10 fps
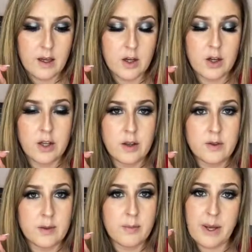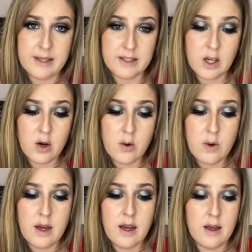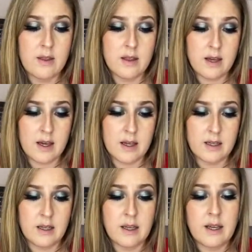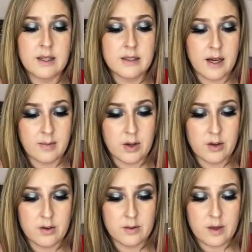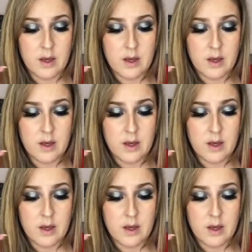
You're going to use a base coat and then a top coat.